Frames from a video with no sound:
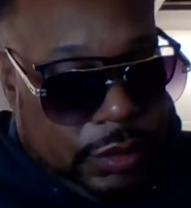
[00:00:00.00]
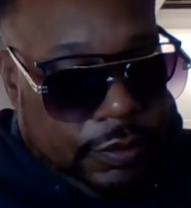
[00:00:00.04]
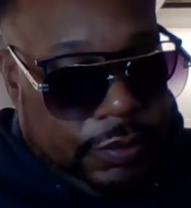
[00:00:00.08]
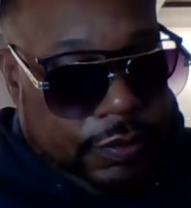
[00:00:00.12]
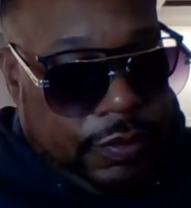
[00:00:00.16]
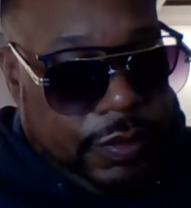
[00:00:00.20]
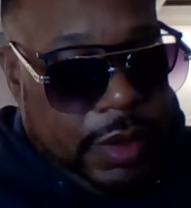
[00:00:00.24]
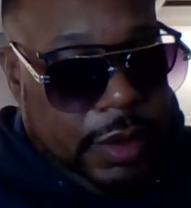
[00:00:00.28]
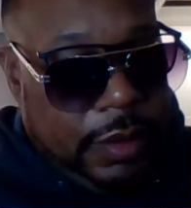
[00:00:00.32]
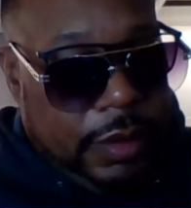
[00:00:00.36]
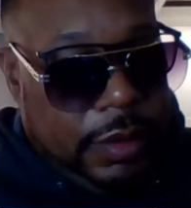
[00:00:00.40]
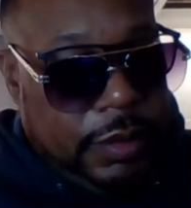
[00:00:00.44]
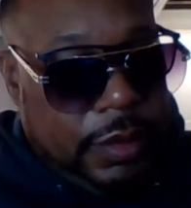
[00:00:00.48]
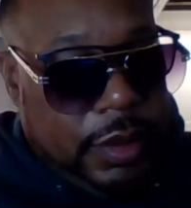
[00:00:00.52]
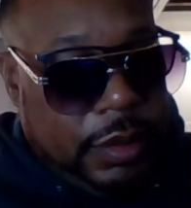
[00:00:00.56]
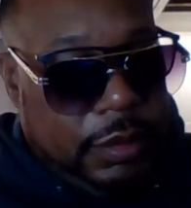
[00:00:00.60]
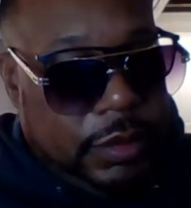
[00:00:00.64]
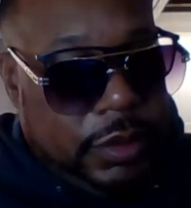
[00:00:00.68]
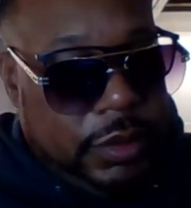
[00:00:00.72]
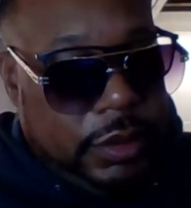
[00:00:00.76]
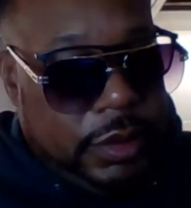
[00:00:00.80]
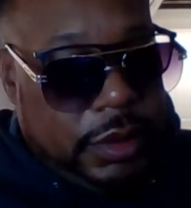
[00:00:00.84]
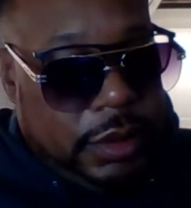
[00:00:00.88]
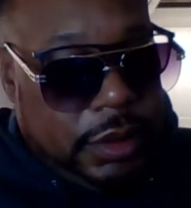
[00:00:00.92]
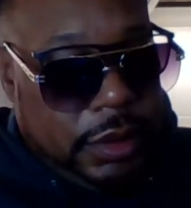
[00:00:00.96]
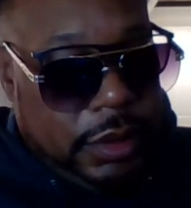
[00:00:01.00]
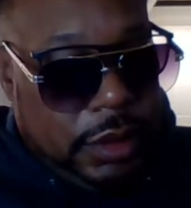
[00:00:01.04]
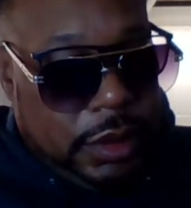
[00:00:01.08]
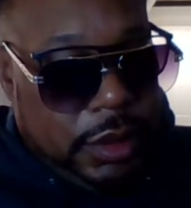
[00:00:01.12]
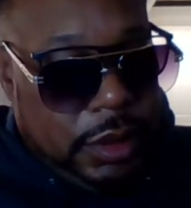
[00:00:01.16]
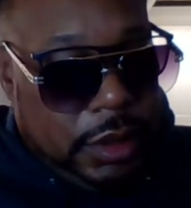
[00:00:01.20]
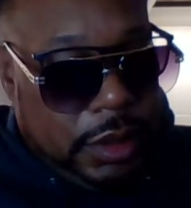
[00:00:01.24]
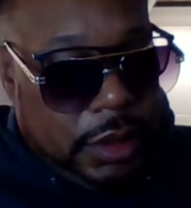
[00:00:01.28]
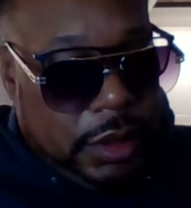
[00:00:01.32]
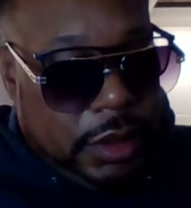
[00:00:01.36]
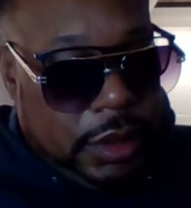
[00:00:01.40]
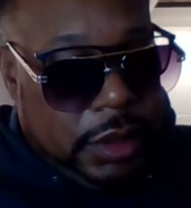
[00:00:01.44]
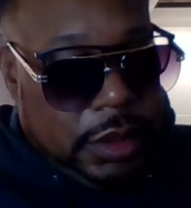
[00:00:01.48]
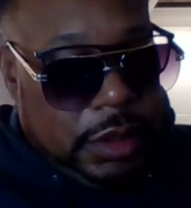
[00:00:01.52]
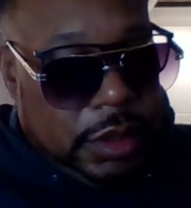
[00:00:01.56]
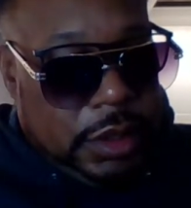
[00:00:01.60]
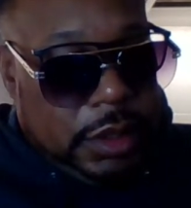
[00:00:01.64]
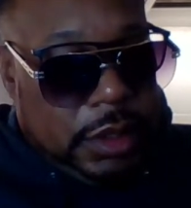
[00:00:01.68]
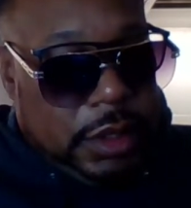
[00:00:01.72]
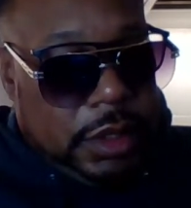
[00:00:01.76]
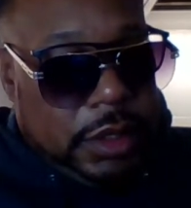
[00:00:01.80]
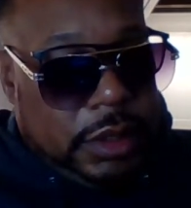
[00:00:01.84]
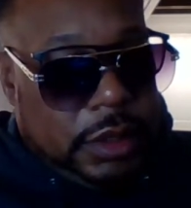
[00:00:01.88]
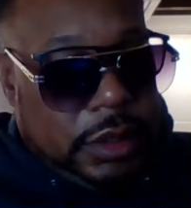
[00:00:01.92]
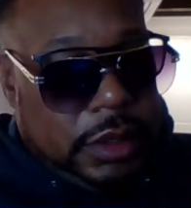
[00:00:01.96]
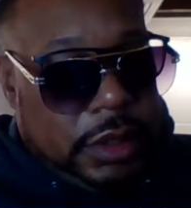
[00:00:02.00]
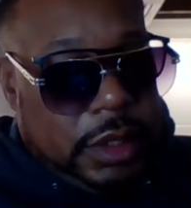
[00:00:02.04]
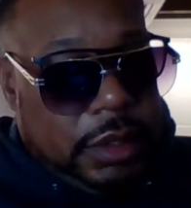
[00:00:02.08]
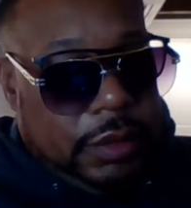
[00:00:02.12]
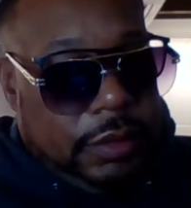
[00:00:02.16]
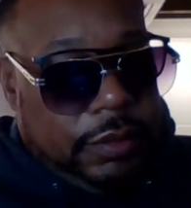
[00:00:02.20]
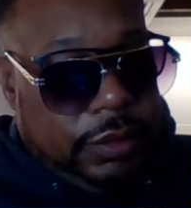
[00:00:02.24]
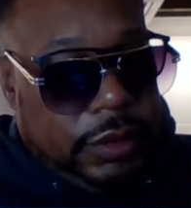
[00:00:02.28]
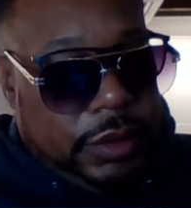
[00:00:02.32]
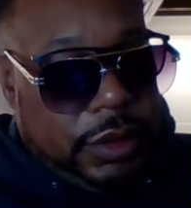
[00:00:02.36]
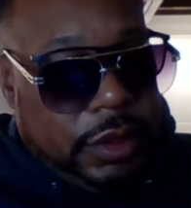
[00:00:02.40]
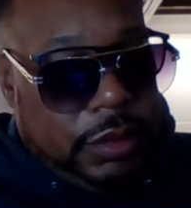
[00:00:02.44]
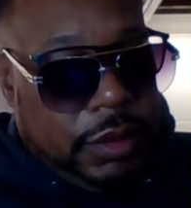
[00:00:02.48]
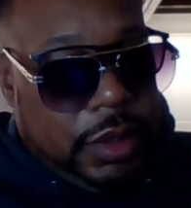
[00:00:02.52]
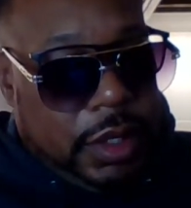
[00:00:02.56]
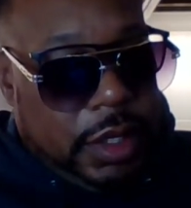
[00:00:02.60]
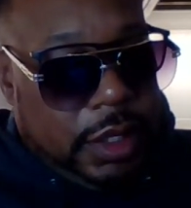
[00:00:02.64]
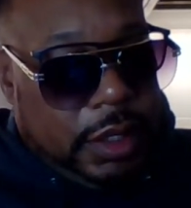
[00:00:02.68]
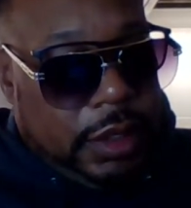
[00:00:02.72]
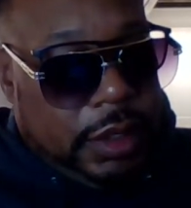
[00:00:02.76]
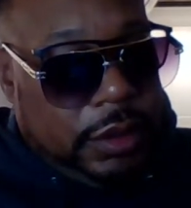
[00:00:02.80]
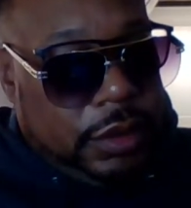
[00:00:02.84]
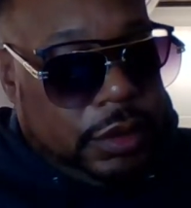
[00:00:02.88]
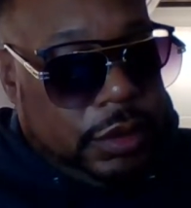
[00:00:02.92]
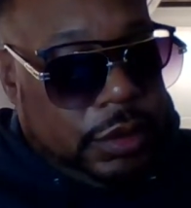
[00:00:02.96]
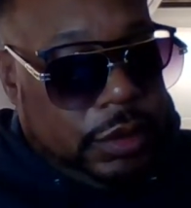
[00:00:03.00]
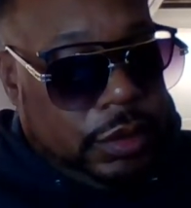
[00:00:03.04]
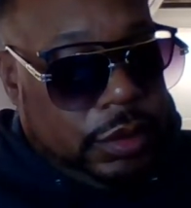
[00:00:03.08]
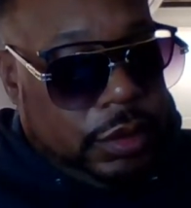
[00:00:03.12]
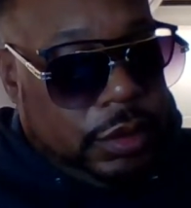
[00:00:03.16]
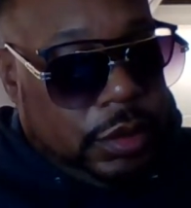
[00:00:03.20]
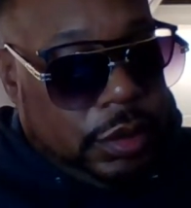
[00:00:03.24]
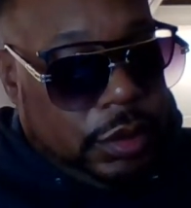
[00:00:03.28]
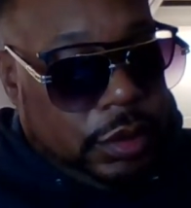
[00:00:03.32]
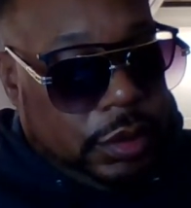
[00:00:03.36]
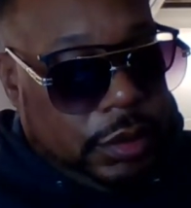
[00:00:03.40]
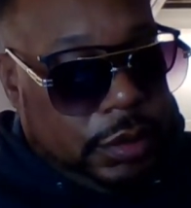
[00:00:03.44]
family members and stuff, see what I can do.